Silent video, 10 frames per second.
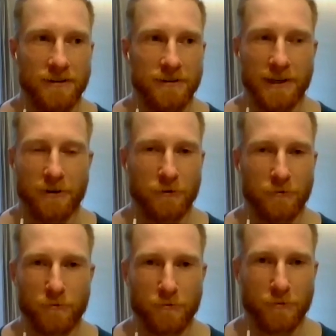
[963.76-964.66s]

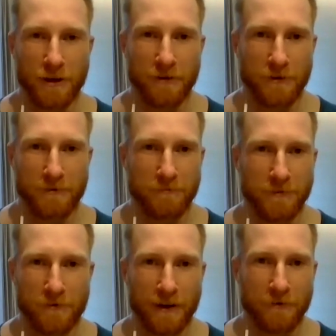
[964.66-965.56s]
yell whatever
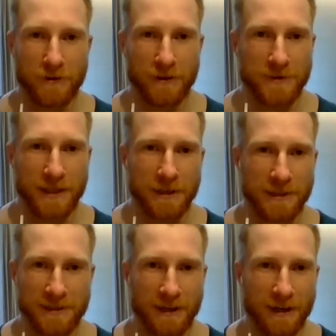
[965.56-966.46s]
your favorite
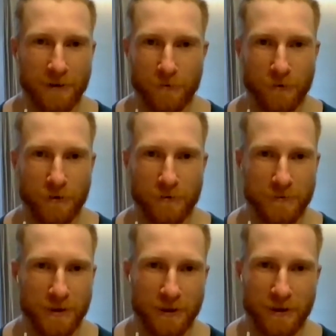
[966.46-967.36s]
obscenities are, or,
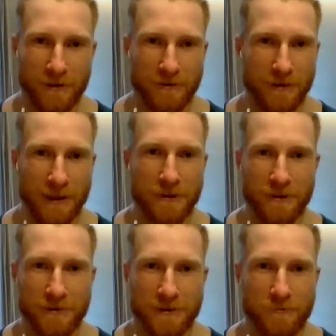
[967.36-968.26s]
you know, let
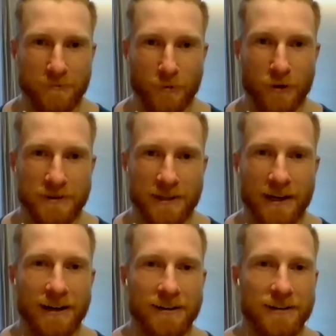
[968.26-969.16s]
those words
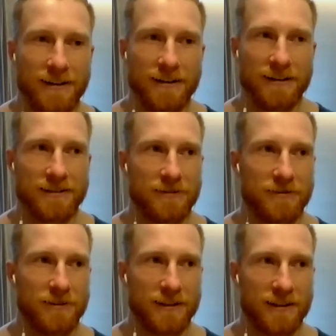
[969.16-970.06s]
out and
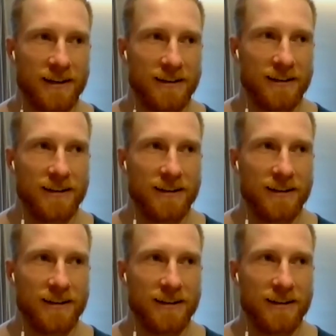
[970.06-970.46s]
stuff like that.